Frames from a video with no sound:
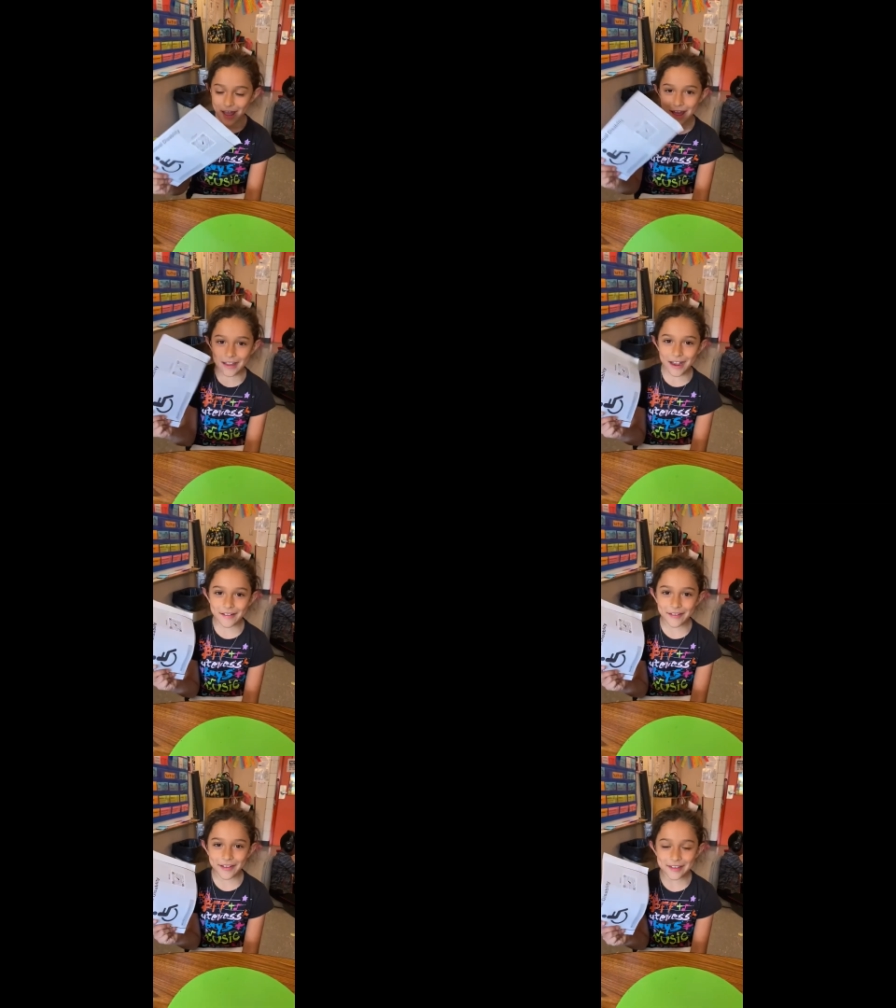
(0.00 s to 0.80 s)
And I
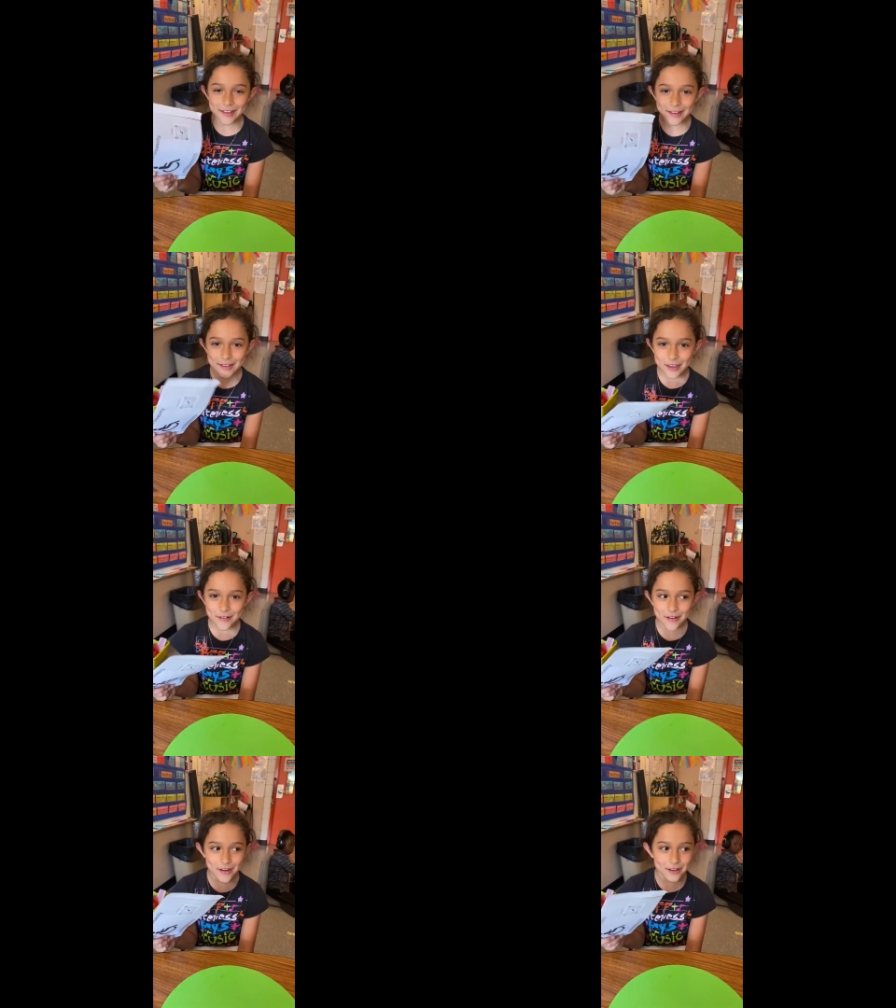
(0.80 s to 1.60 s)
like these
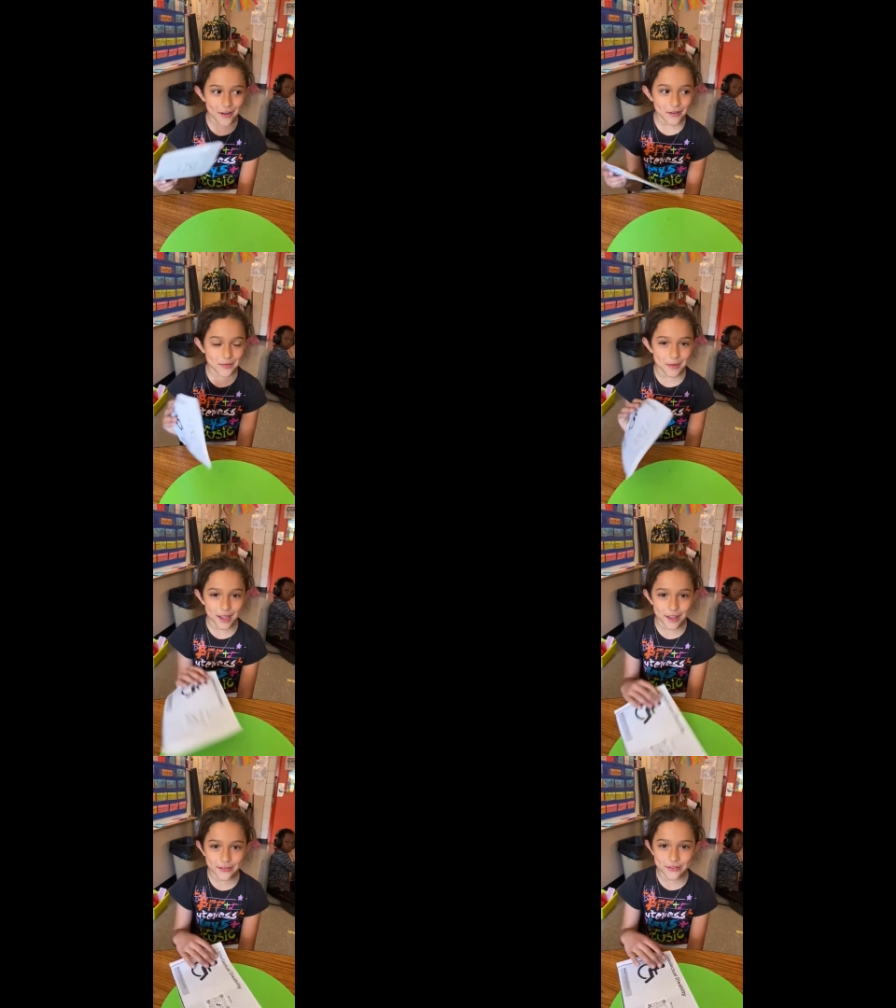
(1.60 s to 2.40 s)
QR codes
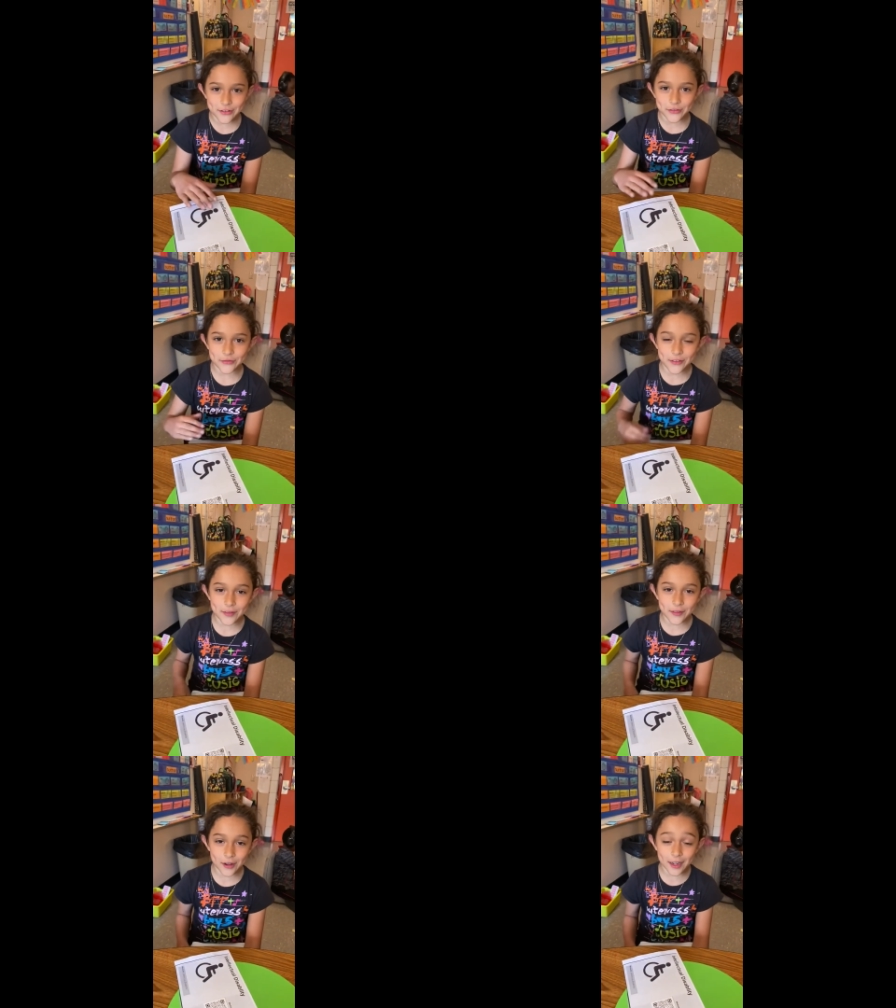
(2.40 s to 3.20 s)
because they're
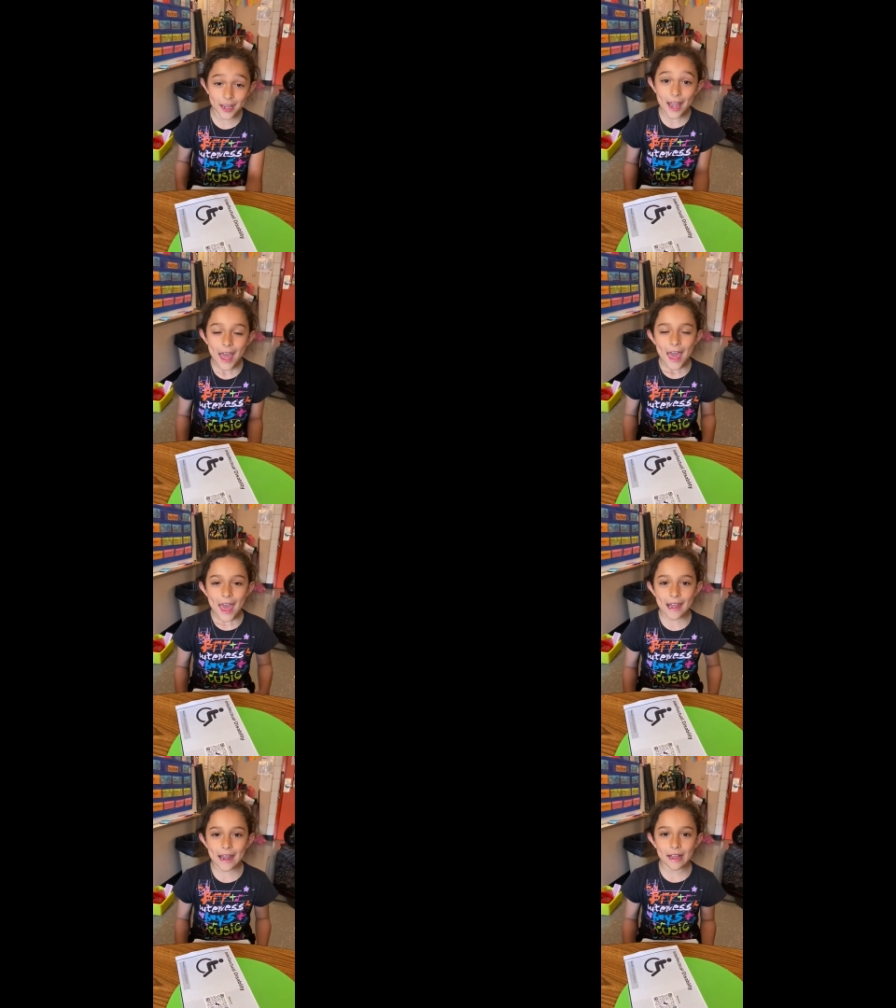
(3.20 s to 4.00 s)
fun learning.
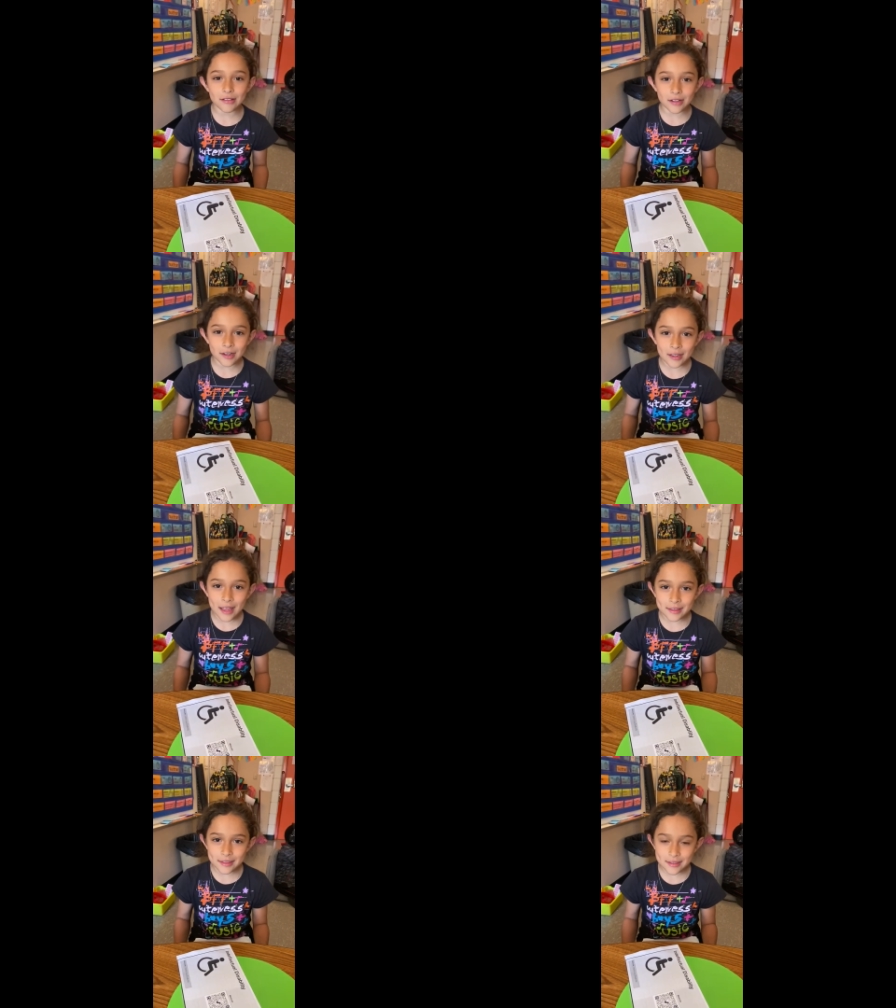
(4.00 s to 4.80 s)
And I learned
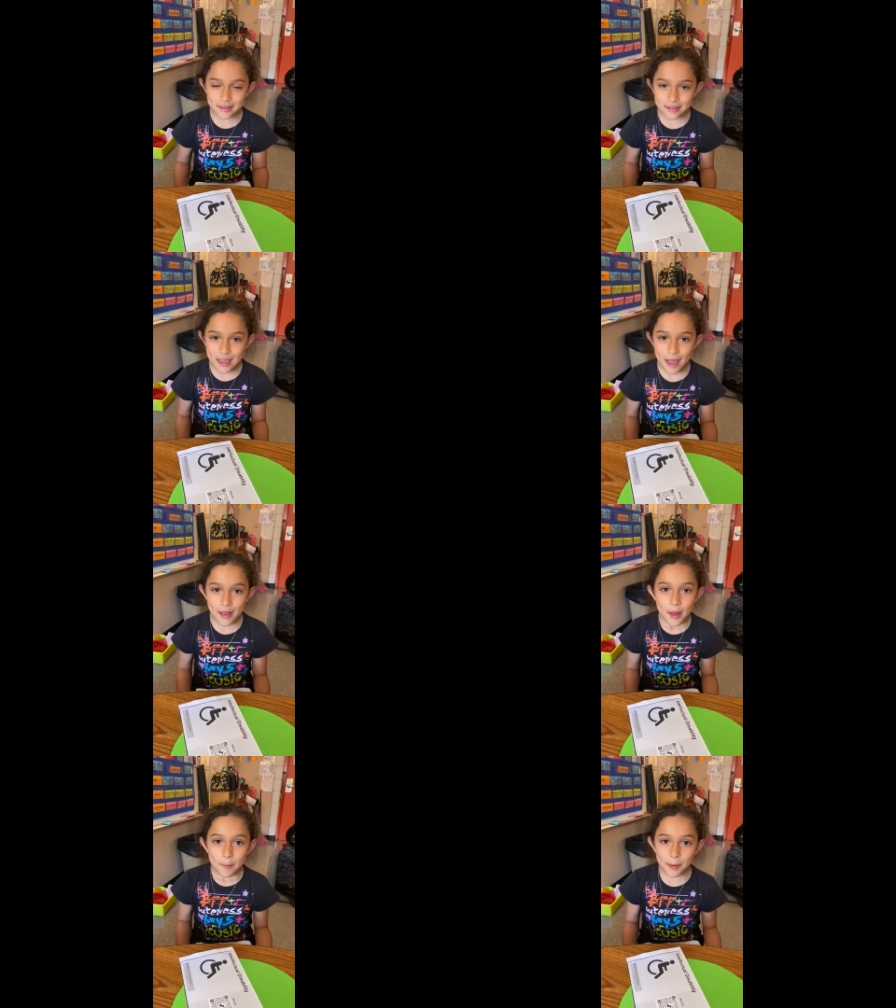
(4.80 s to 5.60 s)
that, that
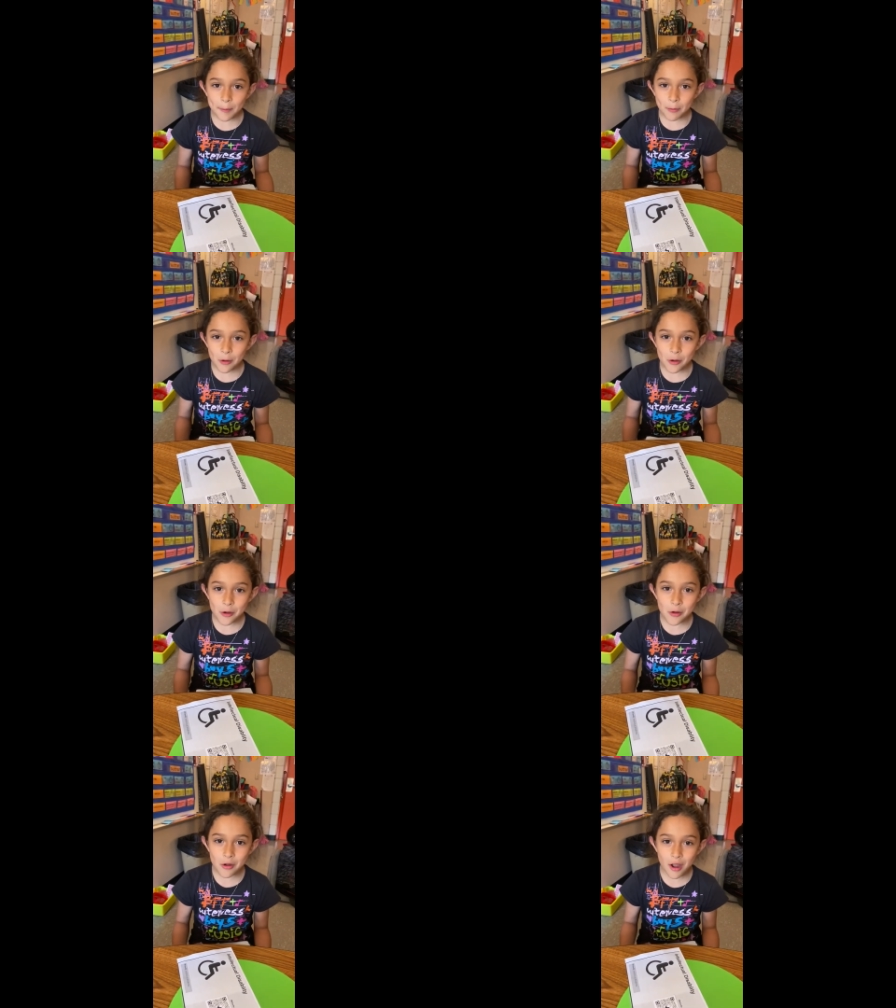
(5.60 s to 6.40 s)
people
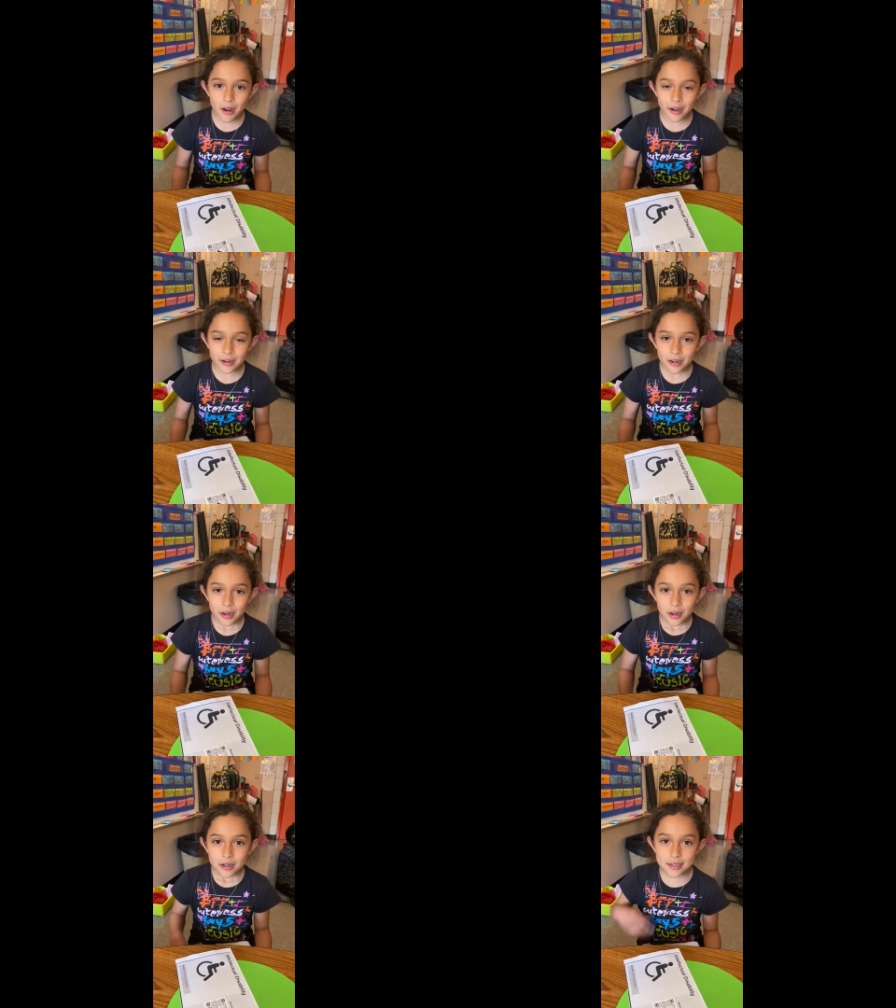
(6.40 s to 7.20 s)
who are
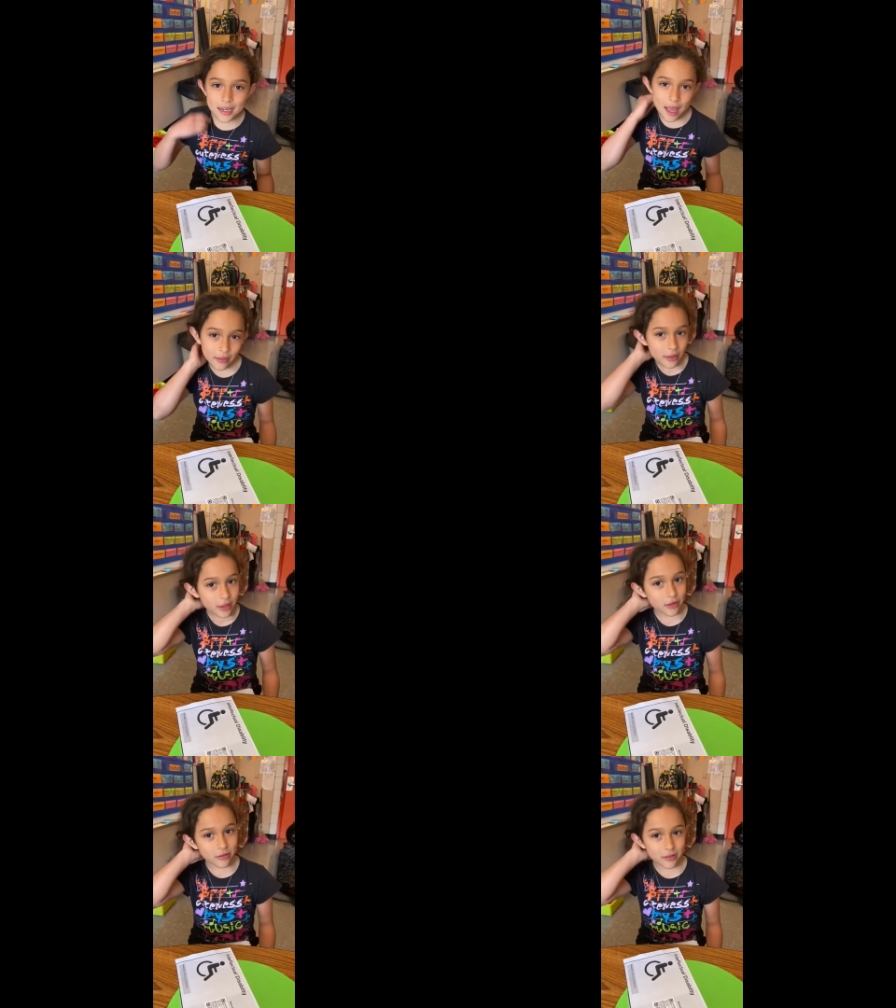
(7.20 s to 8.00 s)
deaf,
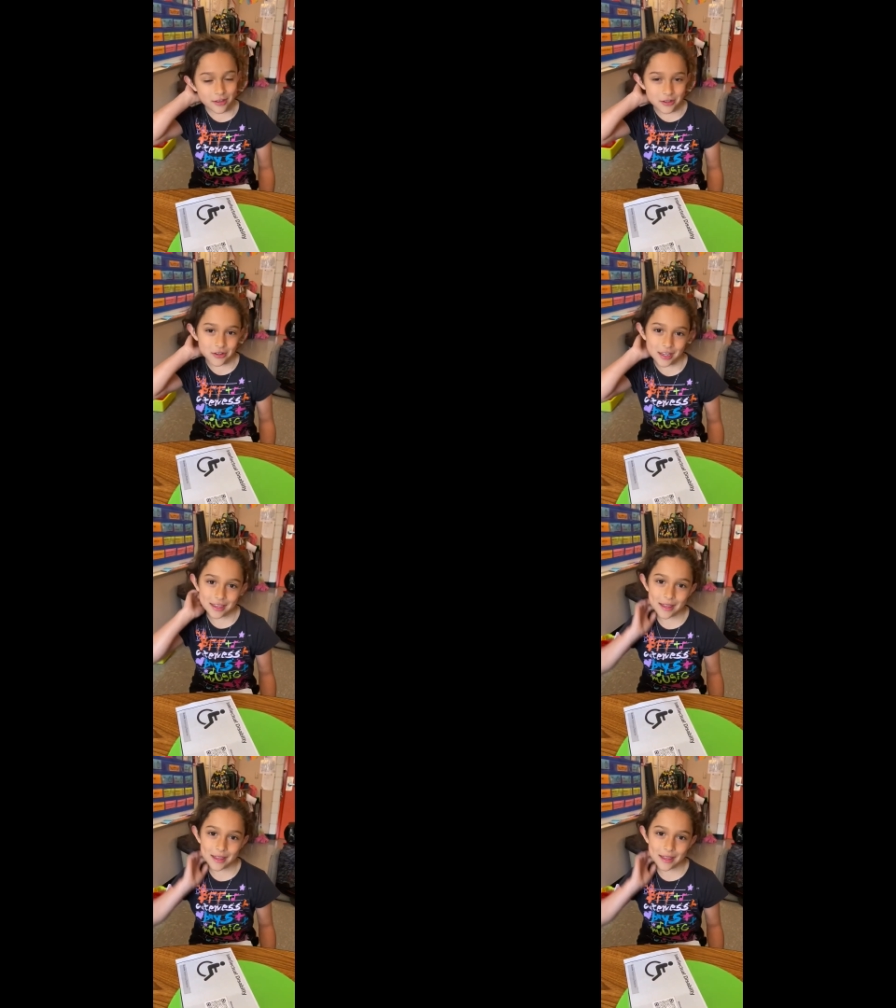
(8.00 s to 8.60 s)
you should treat